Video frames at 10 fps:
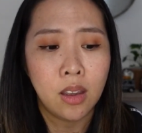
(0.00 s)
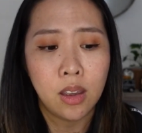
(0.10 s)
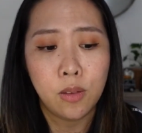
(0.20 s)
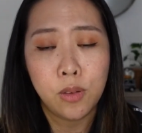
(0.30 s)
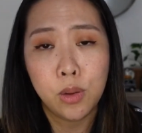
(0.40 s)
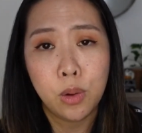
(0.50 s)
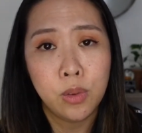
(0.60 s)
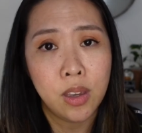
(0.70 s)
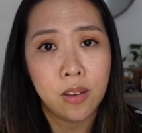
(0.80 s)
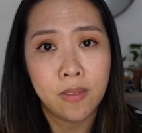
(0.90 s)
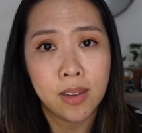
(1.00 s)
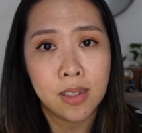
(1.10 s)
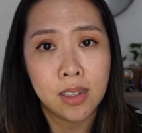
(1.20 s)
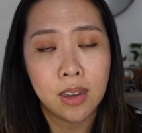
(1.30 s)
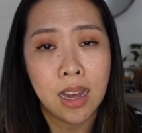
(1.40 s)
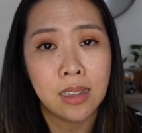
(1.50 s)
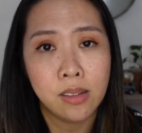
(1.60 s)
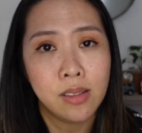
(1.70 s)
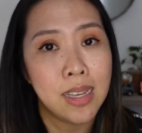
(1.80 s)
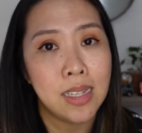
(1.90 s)
if you don't give it uh,
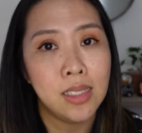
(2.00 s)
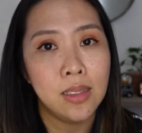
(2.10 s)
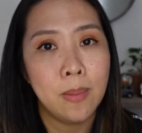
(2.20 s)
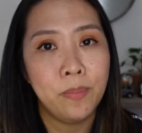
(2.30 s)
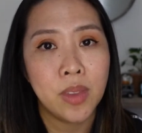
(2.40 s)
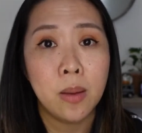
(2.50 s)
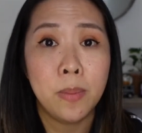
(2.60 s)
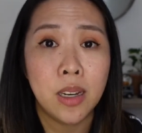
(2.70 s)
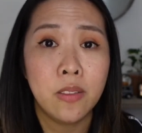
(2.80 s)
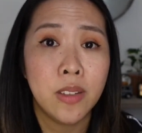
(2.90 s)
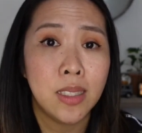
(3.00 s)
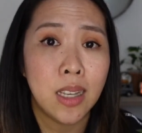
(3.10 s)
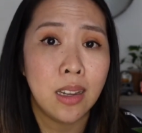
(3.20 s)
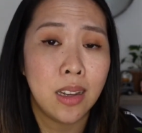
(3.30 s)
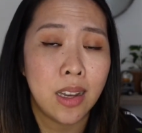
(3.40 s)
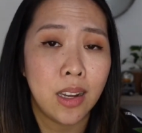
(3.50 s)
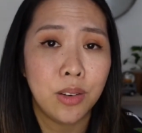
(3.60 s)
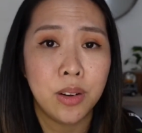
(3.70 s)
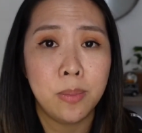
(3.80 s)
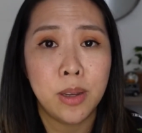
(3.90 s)
at least a bit of a sunlight
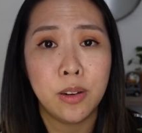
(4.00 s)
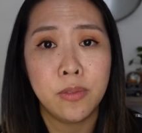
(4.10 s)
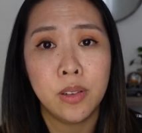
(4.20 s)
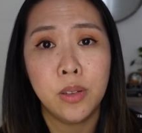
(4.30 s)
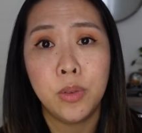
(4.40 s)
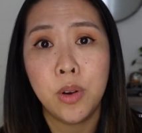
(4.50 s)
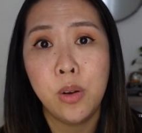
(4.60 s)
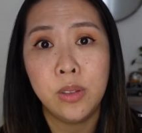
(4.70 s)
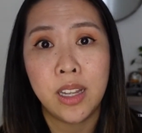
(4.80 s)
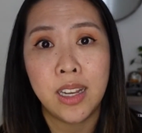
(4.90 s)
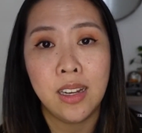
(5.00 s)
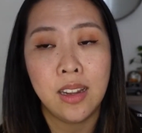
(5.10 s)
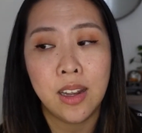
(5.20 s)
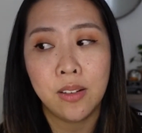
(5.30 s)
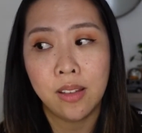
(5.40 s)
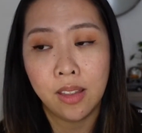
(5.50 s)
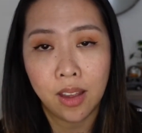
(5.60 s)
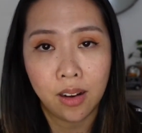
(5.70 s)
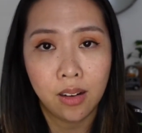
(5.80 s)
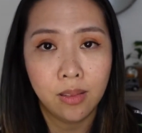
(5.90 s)
or a bit of a grow light here and
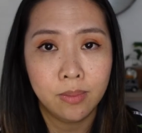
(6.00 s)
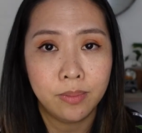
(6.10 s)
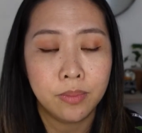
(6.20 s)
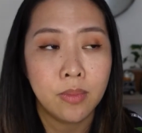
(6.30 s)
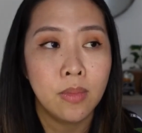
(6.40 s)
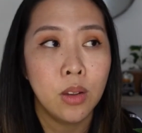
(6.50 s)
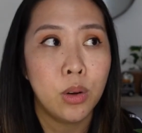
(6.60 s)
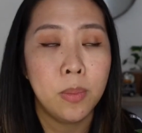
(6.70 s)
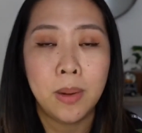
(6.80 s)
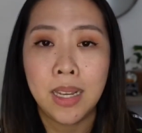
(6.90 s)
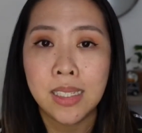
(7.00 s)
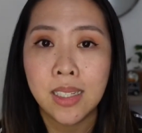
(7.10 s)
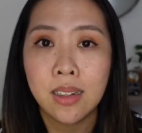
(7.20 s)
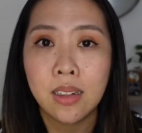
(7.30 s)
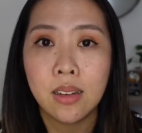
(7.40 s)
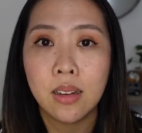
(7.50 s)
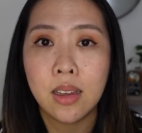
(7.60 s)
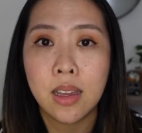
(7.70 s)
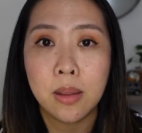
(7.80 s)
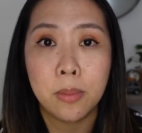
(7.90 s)
there or place it
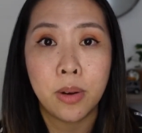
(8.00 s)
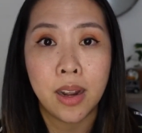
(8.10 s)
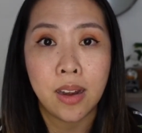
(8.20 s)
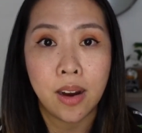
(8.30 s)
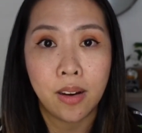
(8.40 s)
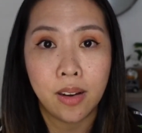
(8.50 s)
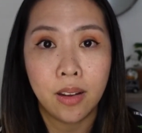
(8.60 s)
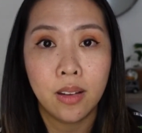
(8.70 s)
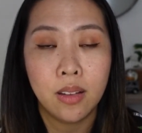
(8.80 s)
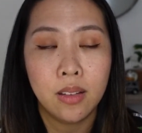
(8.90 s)
in a bright area.